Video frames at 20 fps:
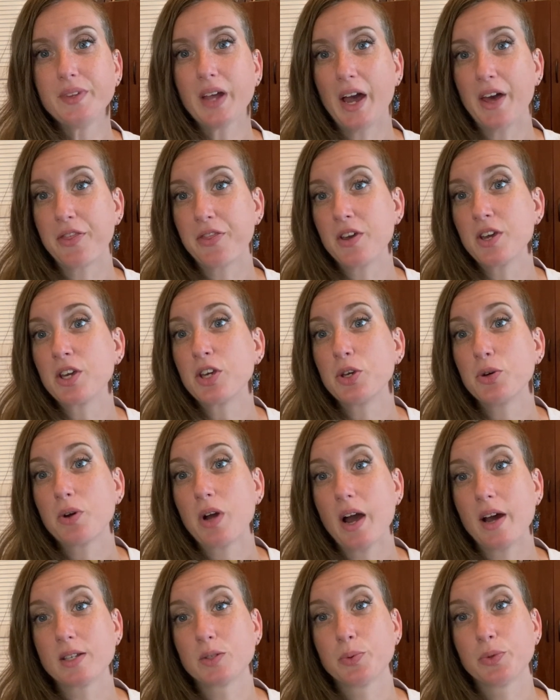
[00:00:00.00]
I think you
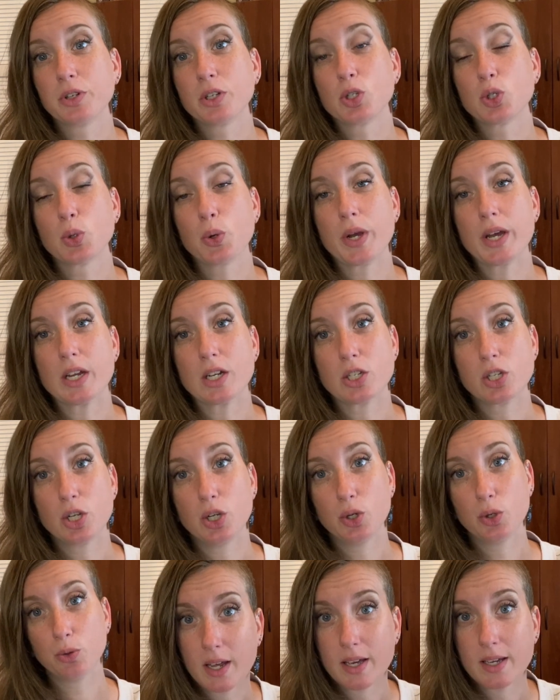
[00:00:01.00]
guys will enjoy it
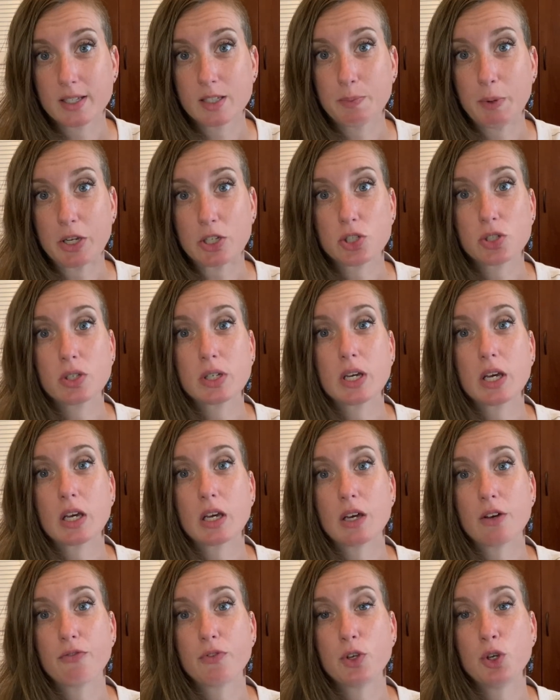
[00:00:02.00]
too, especially
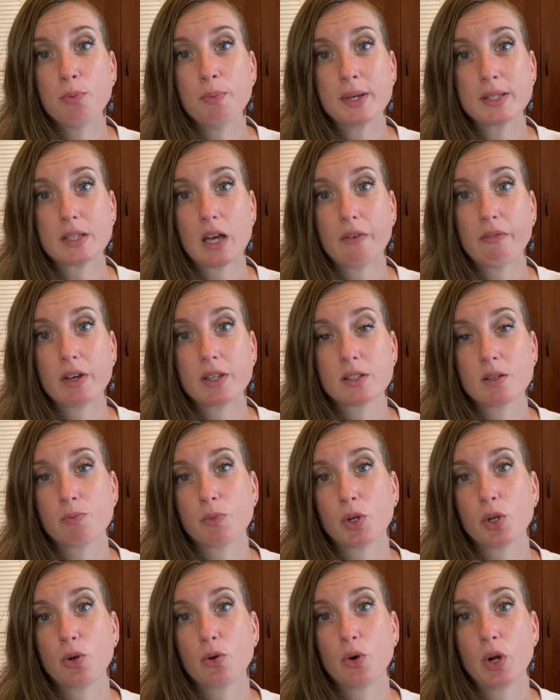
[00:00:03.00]
if you miss having
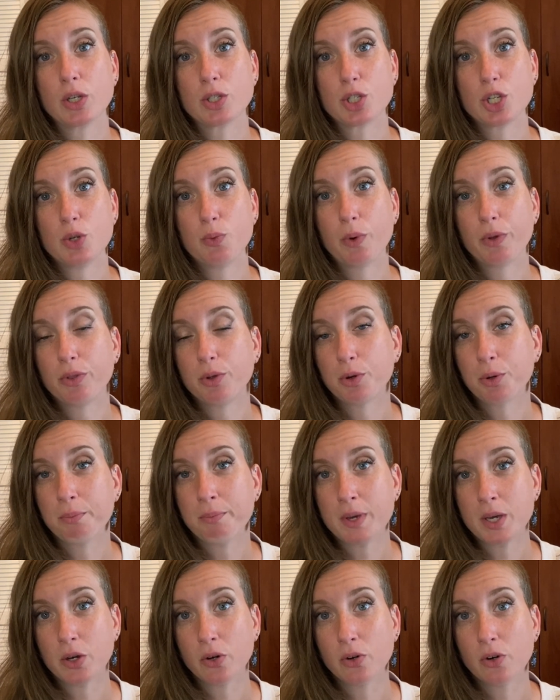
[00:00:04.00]
something crunchy with your
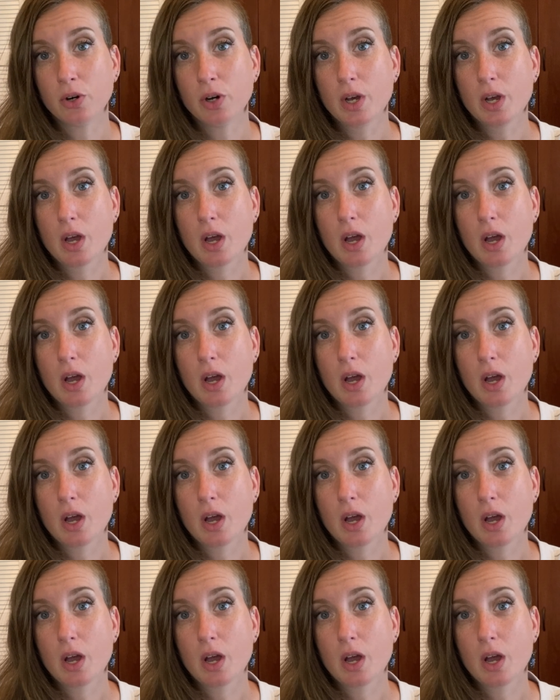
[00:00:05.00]
meal,